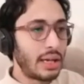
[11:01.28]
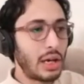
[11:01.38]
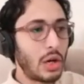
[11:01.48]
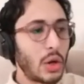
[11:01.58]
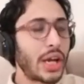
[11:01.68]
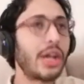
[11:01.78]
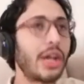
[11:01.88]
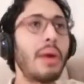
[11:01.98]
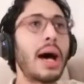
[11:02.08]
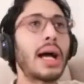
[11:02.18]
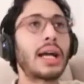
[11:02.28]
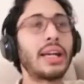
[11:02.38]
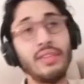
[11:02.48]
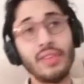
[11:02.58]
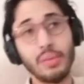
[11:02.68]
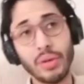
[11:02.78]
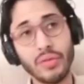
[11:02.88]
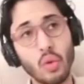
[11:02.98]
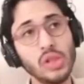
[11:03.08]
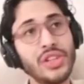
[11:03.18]
looking back even
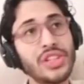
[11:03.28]
before the